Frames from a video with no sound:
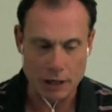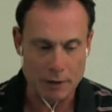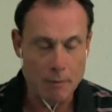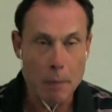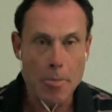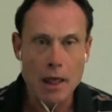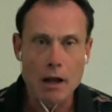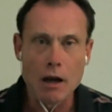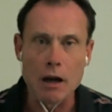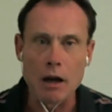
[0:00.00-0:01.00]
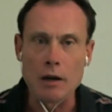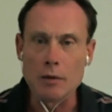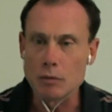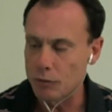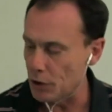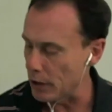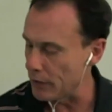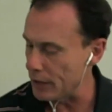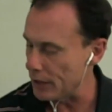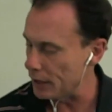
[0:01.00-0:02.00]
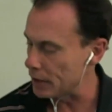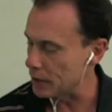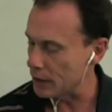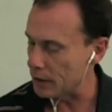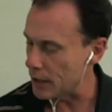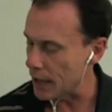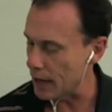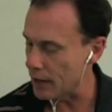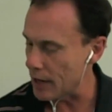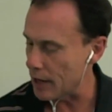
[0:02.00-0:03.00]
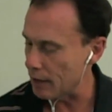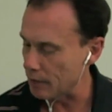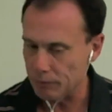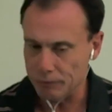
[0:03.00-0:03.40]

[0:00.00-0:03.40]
But uh, do you have anything to, to add to that?